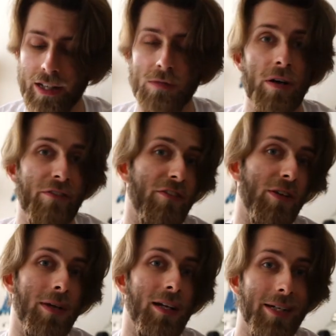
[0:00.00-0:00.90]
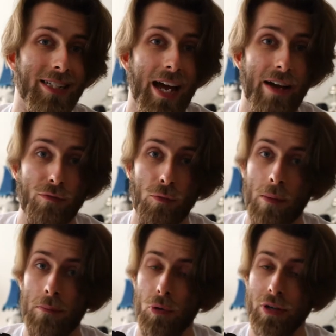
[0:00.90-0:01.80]
is my 50mm
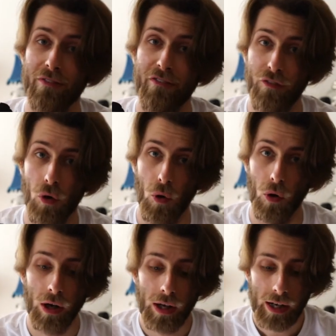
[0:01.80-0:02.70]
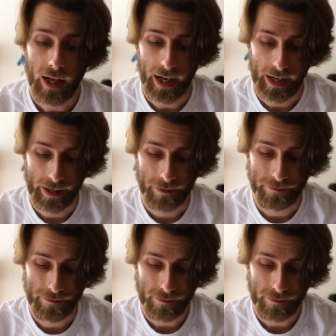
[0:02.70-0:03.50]
f1.4.